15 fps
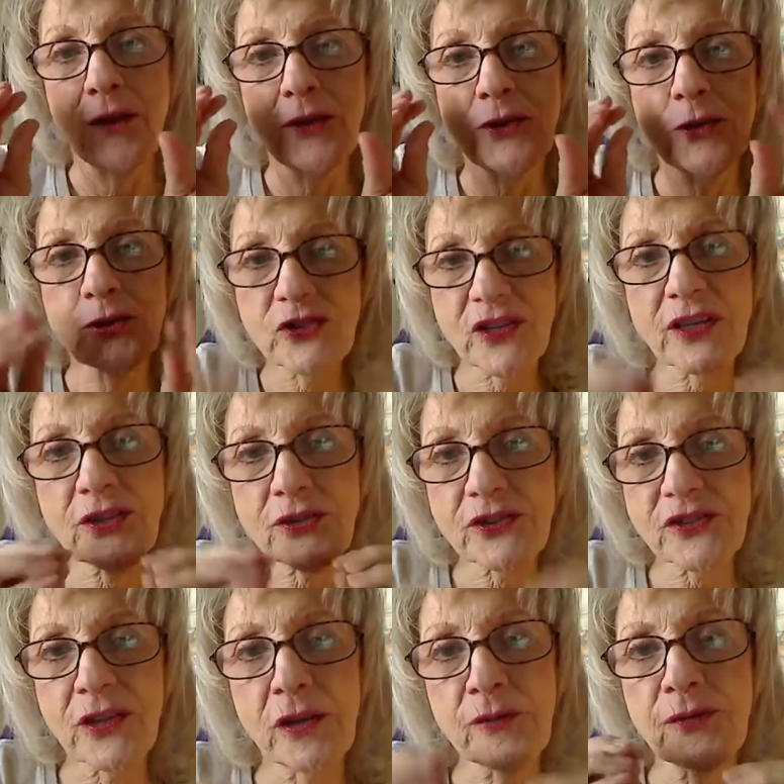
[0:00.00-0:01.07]
You set
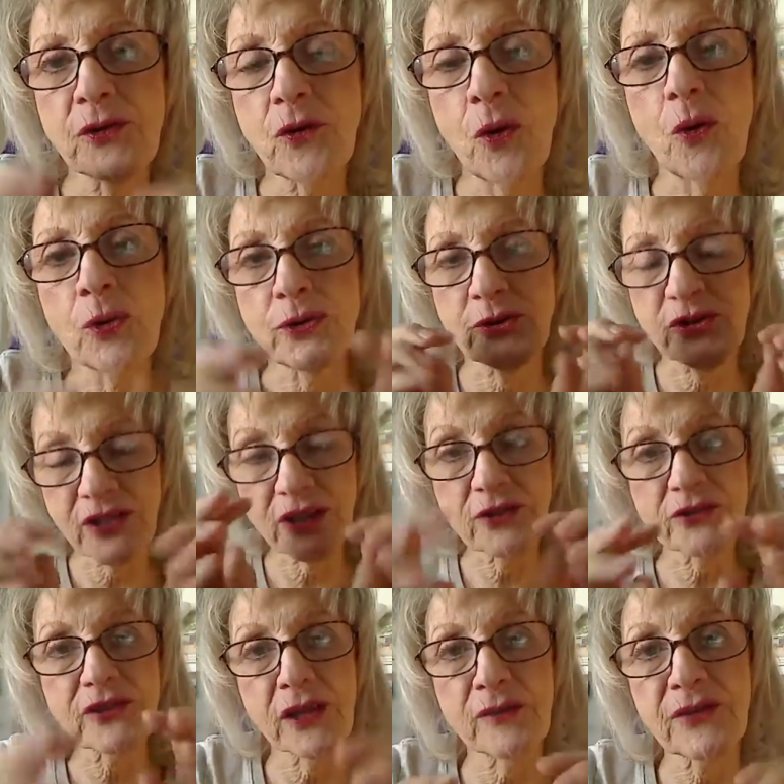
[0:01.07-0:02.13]
yourself a goal, you set
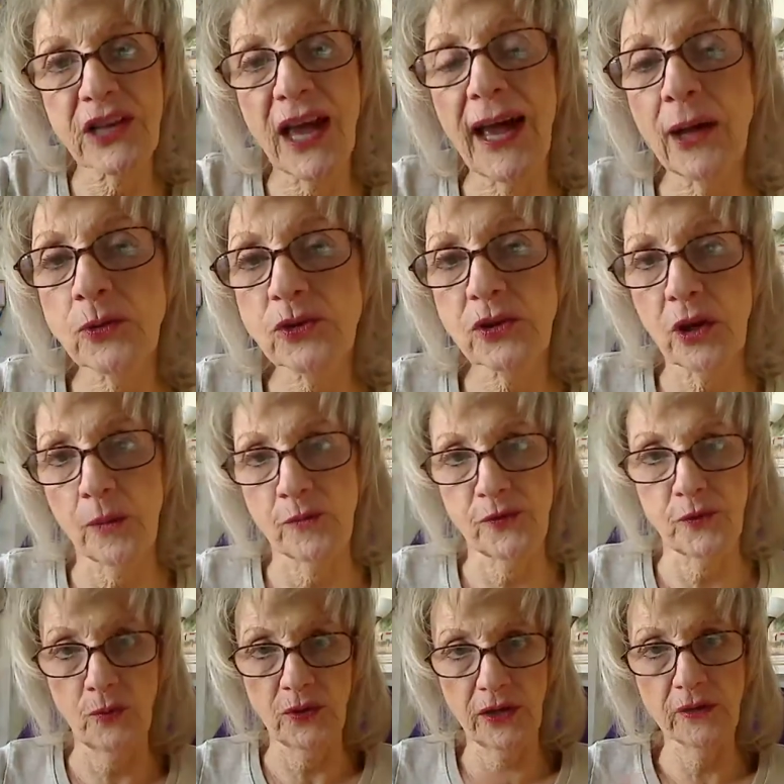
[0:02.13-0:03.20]
yourself an outcome
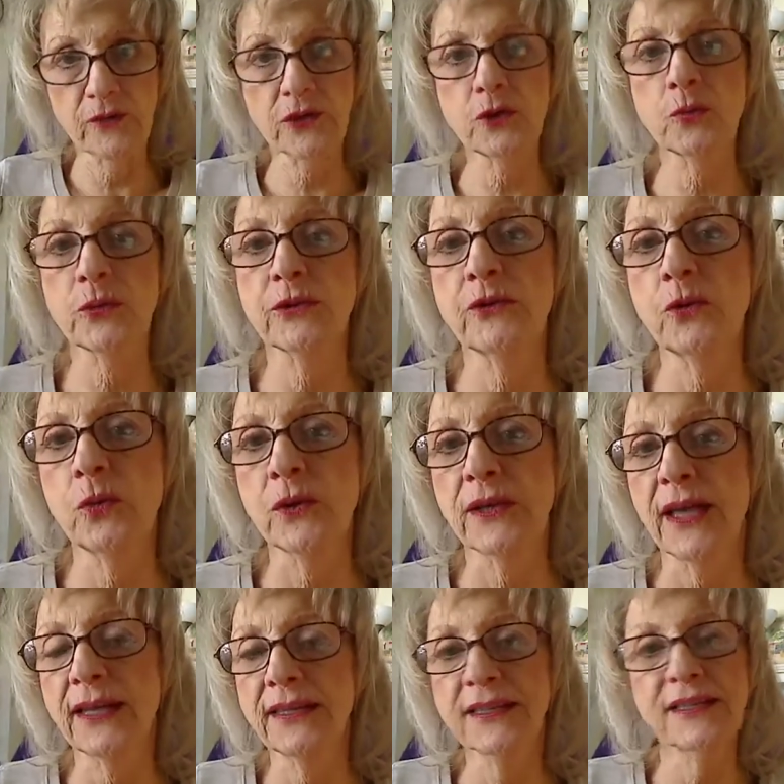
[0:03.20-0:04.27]
for whatever you were doing,
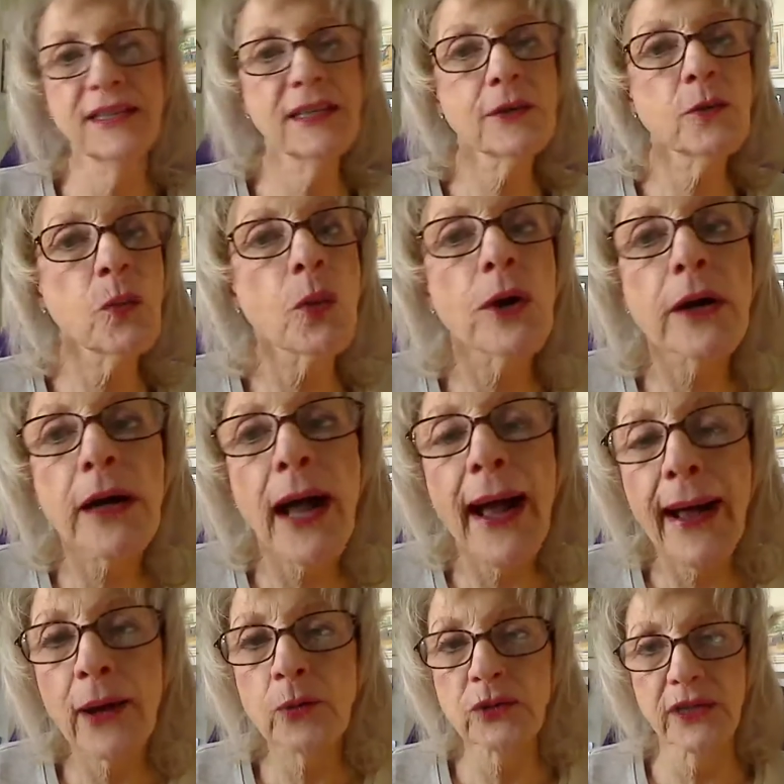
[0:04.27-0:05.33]
and it didn't work
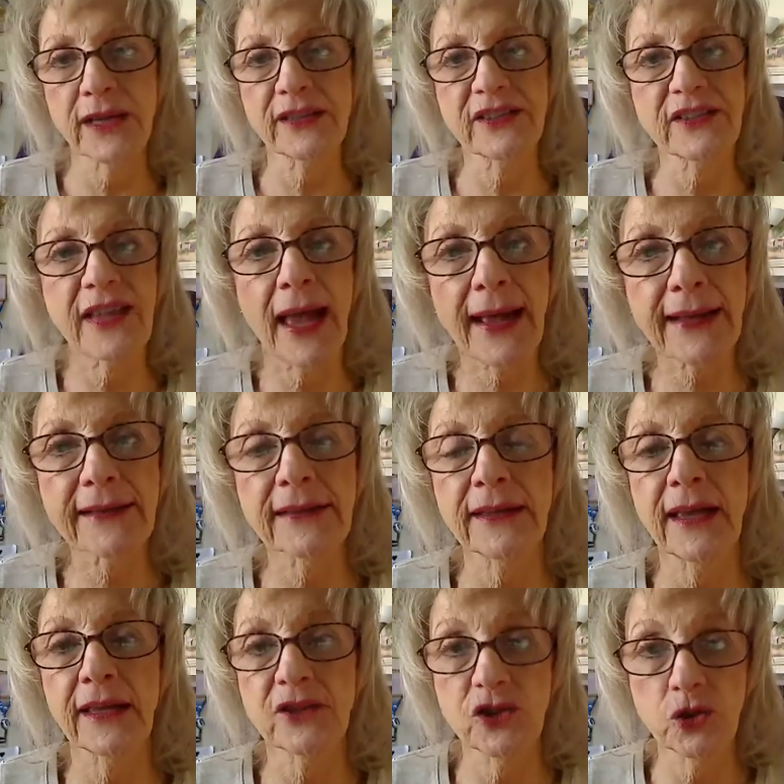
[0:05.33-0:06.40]
out exactly
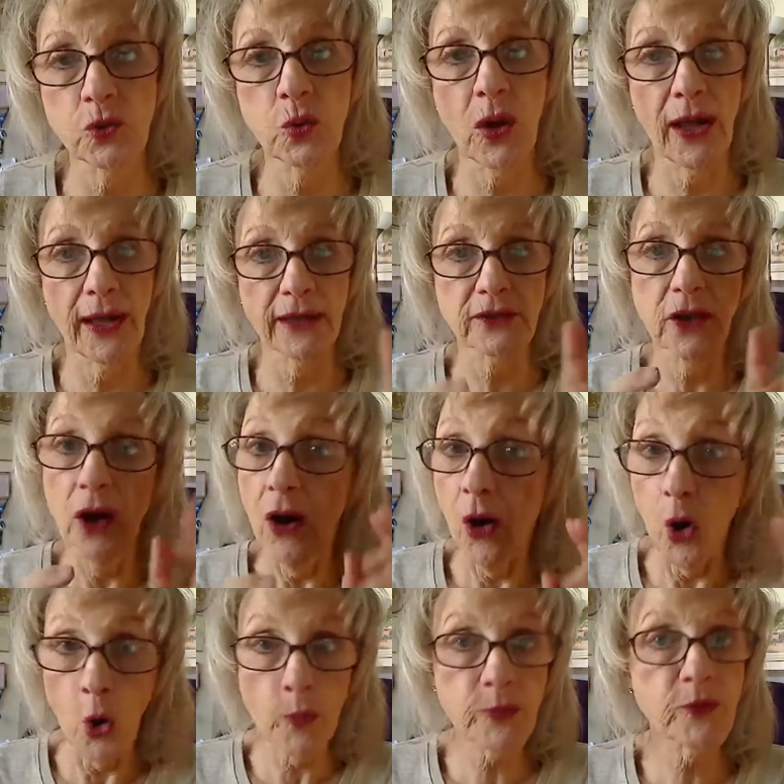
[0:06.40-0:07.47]
as you had
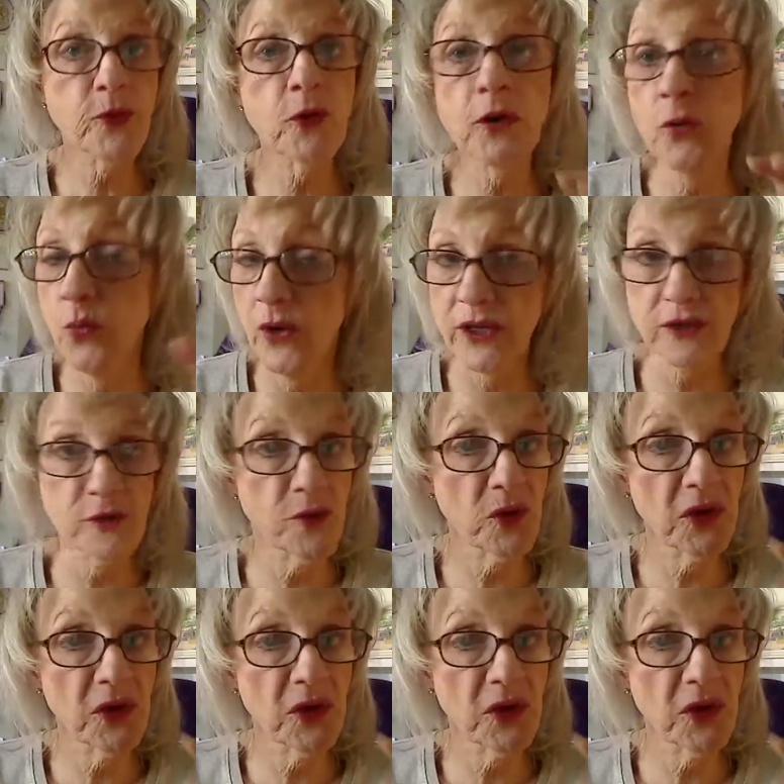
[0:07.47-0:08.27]
hoped for, wished for,